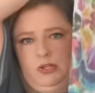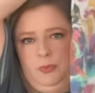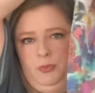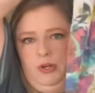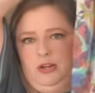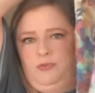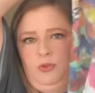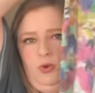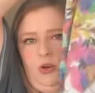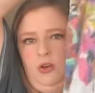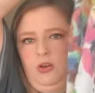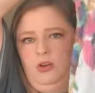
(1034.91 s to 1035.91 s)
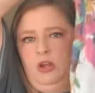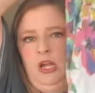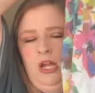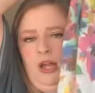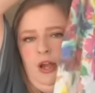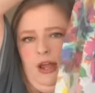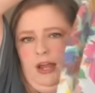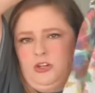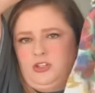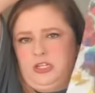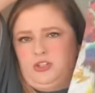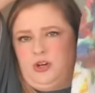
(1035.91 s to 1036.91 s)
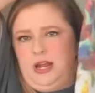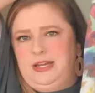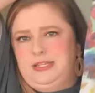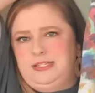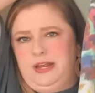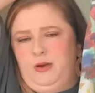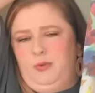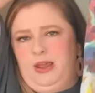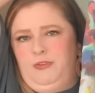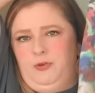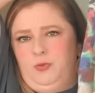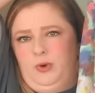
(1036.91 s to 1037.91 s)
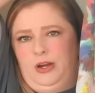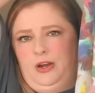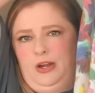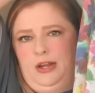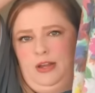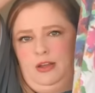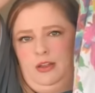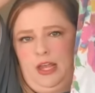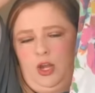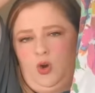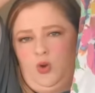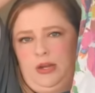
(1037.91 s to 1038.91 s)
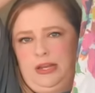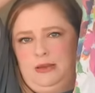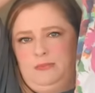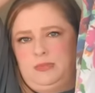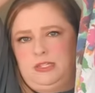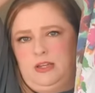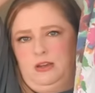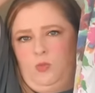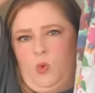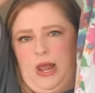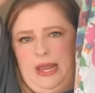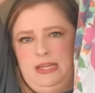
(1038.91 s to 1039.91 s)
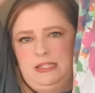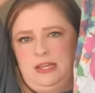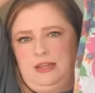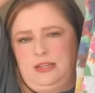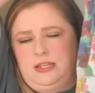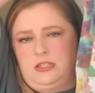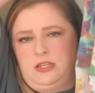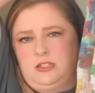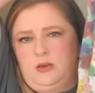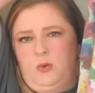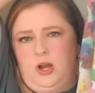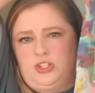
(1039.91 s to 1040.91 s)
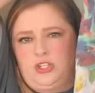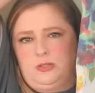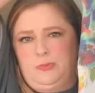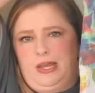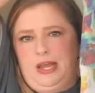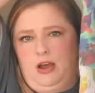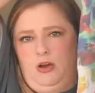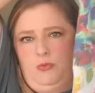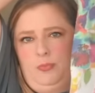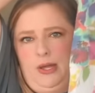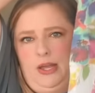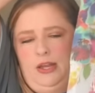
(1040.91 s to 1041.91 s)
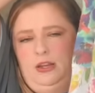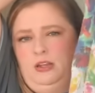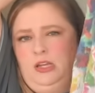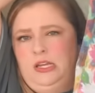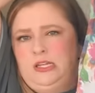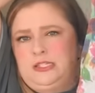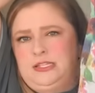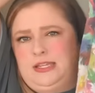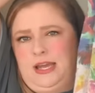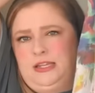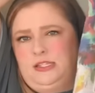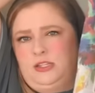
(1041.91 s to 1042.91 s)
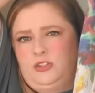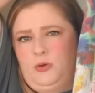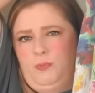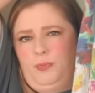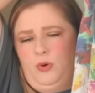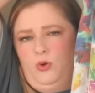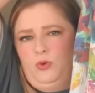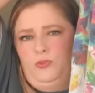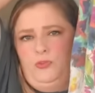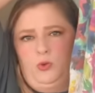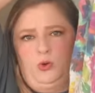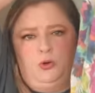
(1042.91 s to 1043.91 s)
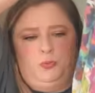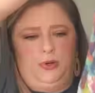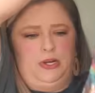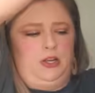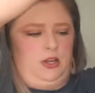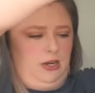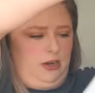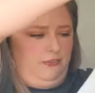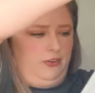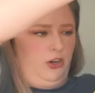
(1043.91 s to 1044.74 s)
pretty floral. I actually try to stay away from wearing like creams and whites like this because it washes me out, but since it had such a bold floral print on it, I figured